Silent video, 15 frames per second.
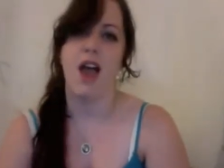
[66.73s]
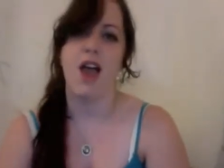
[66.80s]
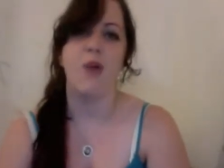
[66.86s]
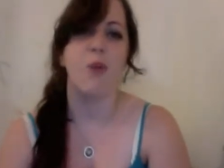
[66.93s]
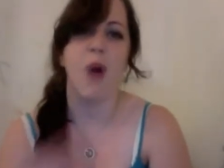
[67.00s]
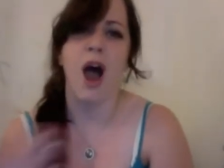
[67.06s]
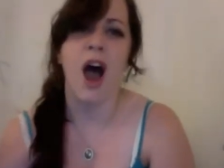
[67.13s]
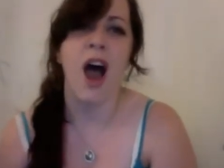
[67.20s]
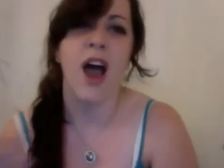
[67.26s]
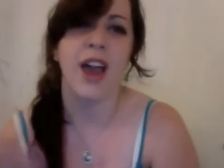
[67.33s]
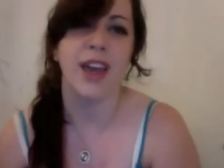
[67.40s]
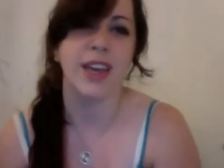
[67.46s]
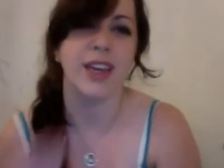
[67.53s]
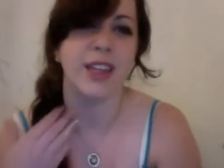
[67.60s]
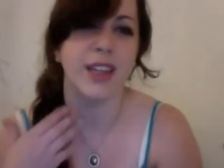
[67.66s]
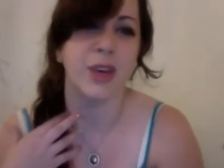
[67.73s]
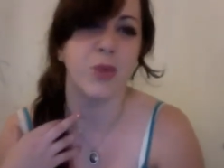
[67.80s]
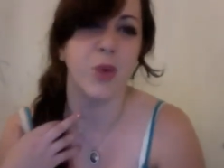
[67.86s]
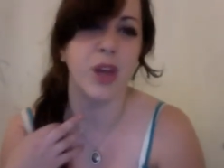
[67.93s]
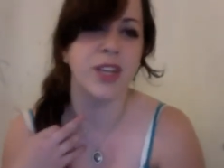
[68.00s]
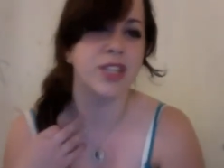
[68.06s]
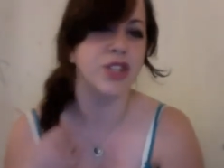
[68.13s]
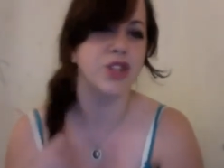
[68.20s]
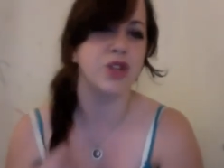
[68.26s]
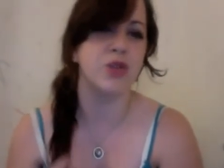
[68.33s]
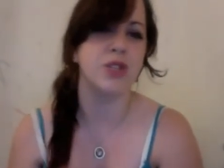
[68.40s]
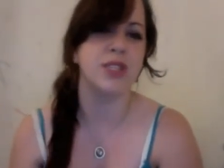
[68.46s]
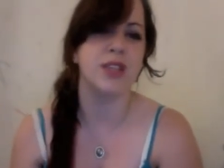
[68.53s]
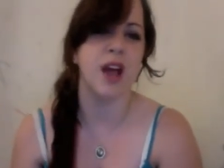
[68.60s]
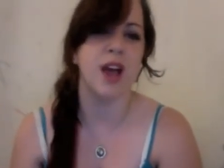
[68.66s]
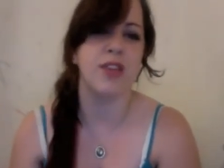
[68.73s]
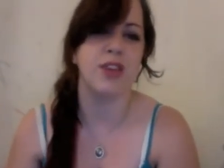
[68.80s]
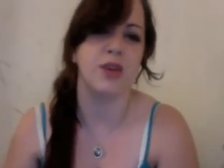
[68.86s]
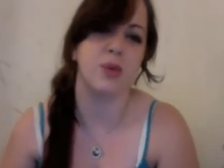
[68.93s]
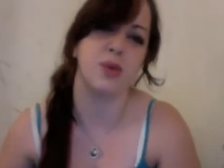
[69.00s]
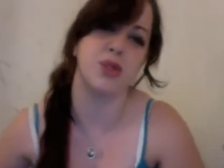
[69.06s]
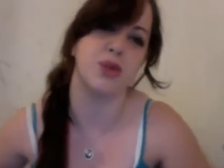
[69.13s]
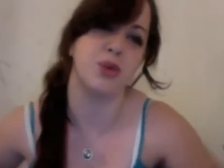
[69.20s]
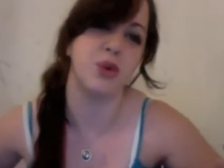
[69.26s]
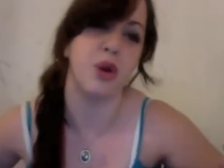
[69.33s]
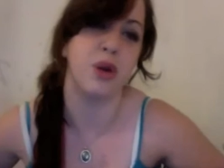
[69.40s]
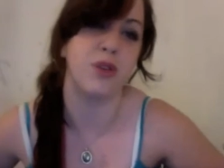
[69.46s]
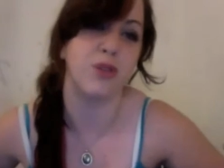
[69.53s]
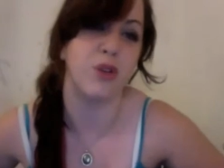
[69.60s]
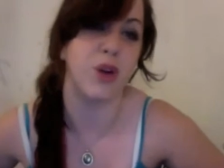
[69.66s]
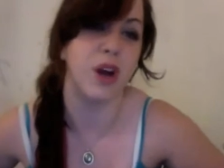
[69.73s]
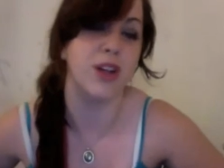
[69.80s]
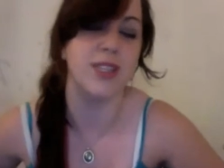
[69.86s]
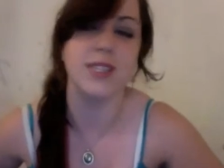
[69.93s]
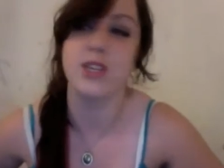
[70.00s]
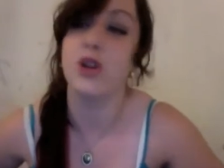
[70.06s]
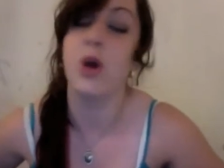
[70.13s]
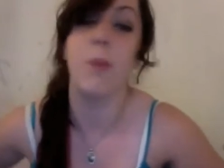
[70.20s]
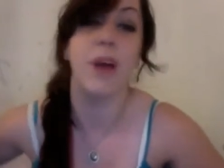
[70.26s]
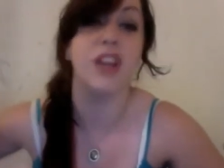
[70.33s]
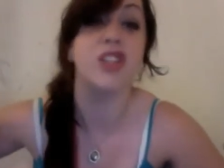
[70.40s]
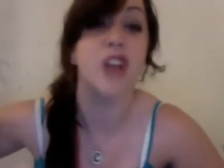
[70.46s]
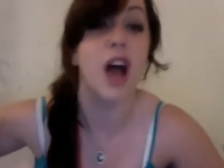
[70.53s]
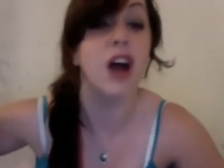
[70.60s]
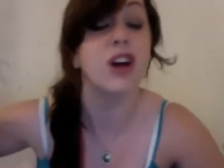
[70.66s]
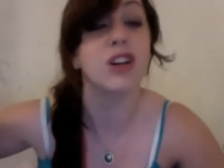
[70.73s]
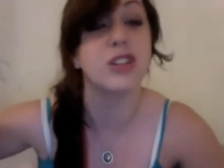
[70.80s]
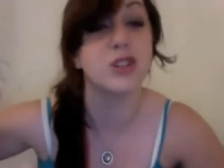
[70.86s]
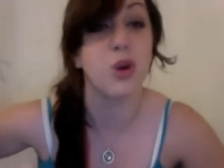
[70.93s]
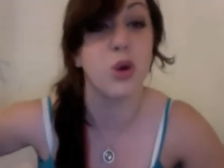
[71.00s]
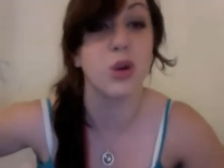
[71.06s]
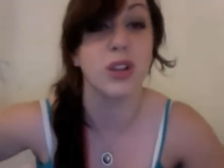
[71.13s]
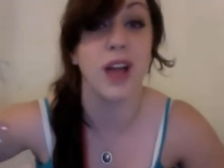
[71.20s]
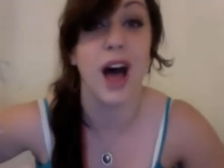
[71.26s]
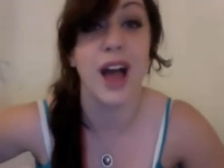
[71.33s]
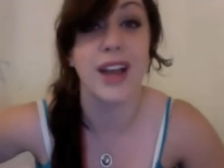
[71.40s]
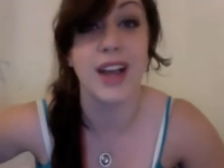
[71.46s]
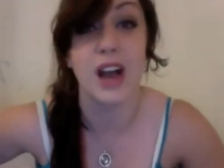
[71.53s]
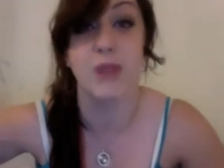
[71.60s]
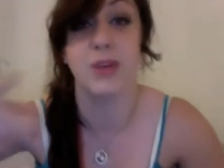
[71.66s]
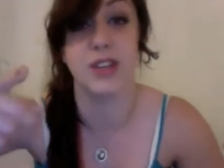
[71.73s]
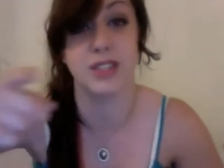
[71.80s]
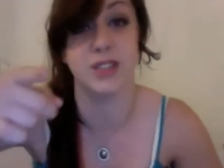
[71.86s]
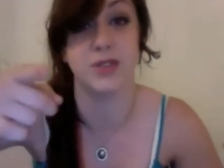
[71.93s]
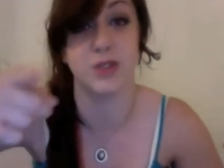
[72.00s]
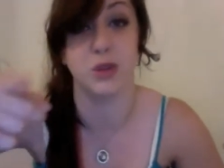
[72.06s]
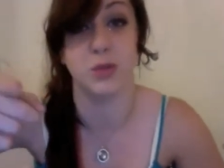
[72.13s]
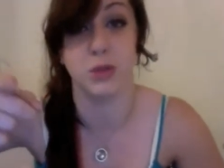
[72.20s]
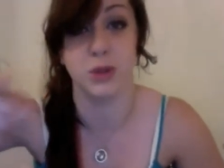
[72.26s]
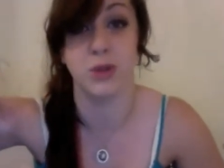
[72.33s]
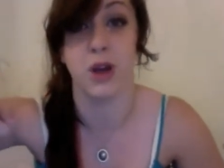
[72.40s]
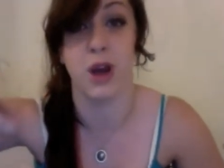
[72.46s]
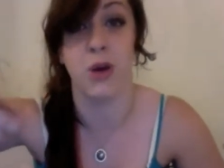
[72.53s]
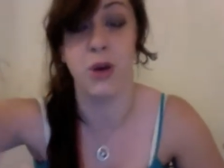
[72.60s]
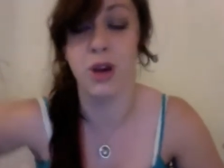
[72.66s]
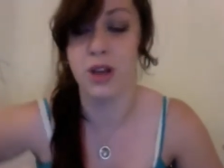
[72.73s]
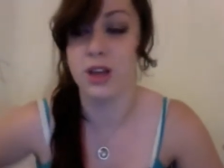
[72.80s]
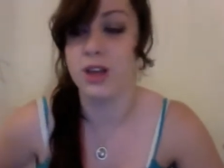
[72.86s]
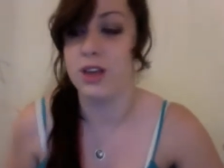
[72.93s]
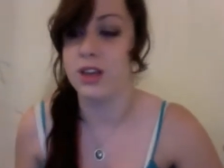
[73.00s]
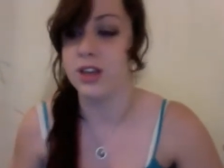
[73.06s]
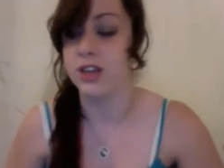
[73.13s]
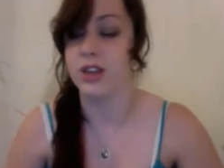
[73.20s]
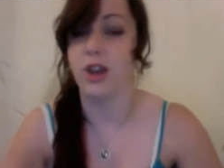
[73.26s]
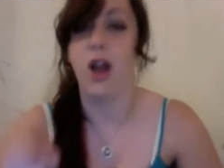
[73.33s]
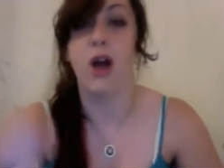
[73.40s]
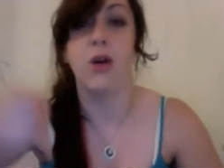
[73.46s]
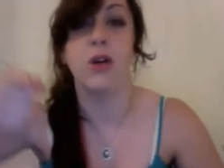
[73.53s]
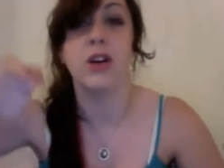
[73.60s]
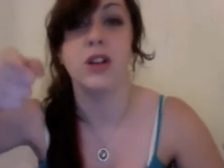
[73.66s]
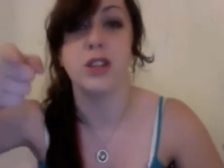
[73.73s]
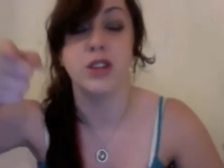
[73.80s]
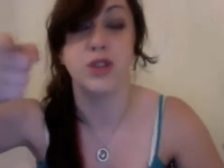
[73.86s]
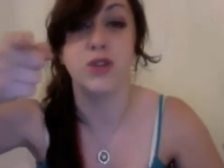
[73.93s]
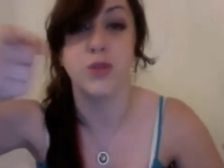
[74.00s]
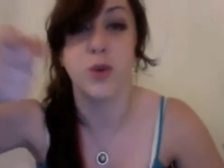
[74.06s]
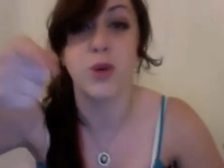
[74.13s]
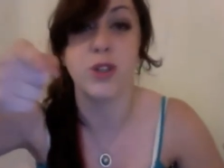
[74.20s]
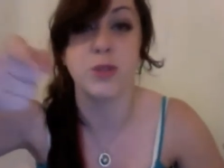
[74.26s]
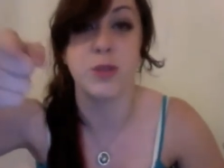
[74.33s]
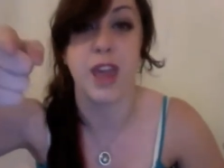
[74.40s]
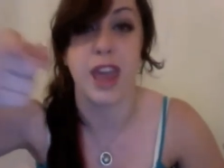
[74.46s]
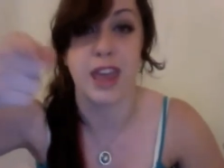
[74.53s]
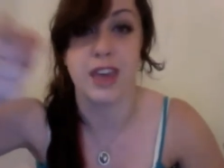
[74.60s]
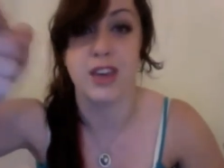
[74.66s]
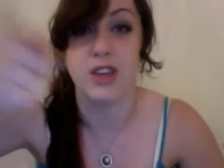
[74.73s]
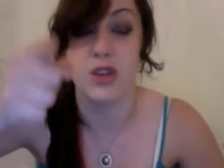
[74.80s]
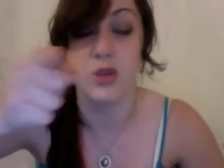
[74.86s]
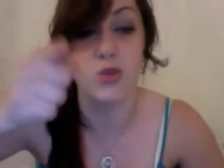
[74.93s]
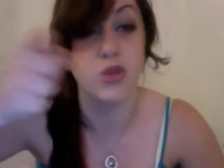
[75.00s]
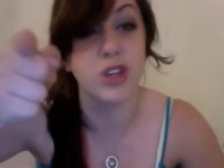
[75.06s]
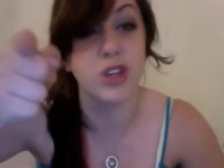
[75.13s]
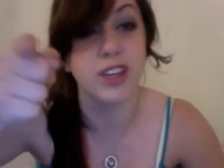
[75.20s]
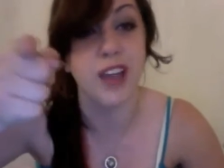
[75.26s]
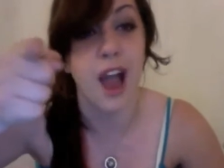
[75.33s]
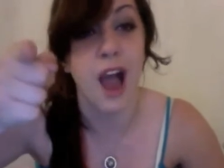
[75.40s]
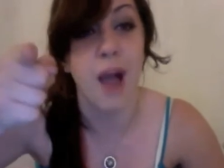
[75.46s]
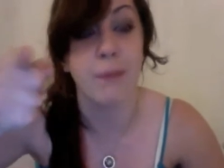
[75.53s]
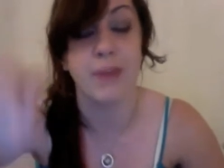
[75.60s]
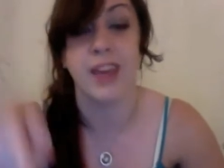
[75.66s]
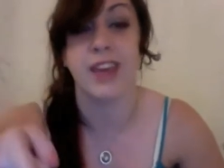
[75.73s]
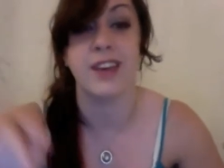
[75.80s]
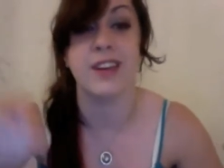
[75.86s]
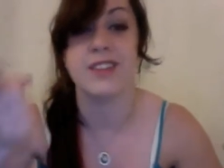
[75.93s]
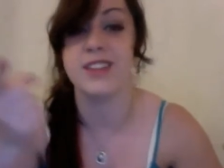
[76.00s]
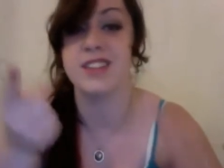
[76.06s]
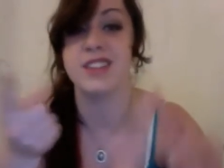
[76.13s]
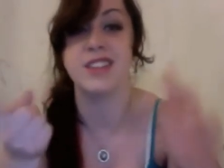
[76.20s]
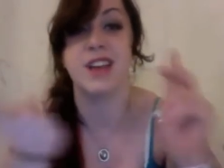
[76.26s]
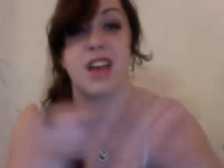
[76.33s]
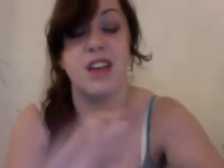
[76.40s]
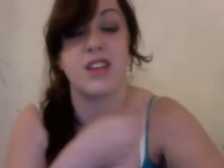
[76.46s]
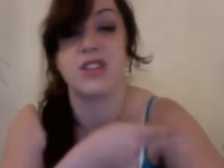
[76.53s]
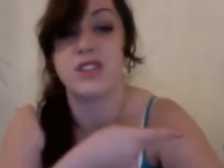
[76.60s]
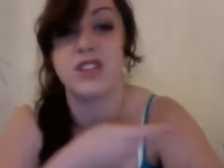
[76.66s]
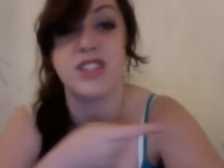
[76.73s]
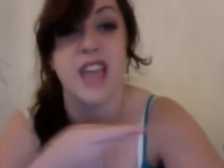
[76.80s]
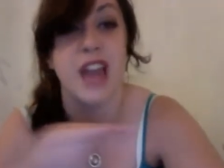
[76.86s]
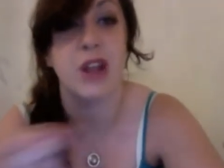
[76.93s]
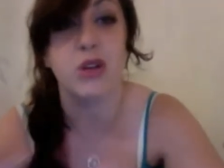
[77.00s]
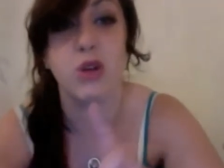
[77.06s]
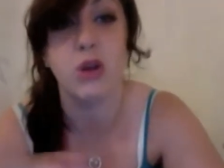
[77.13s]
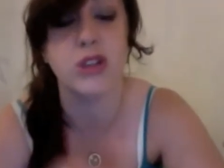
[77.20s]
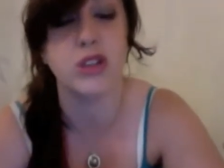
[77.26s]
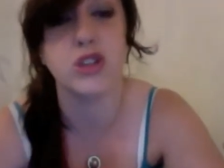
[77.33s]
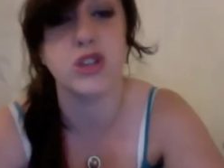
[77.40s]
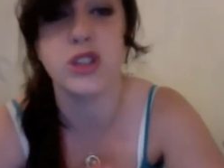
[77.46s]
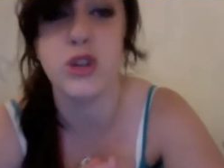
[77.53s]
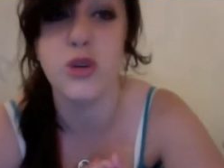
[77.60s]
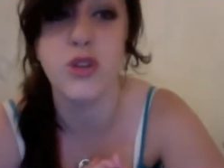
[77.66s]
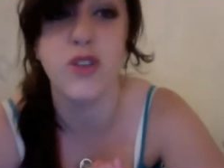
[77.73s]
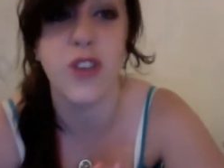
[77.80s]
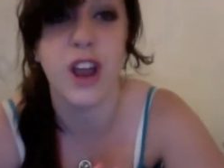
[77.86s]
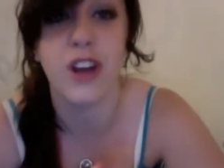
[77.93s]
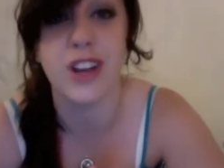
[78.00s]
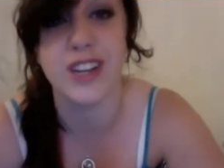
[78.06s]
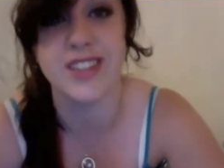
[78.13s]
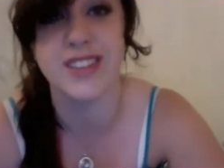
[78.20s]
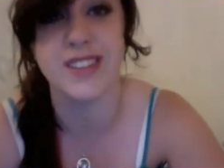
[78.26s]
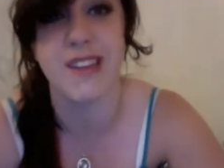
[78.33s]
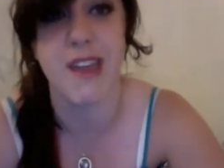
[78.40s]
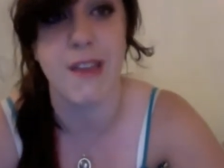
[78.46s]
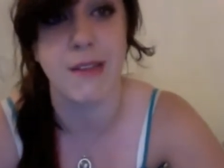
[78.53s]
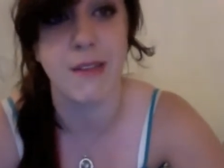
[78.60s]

Why? Like, when did you decide that you were too good for us? You know, my childhood's a whole lie now because of you, Pluto. You know, you fooled me. You really got me. This is a Santa Claus and Tooth Fairy incident.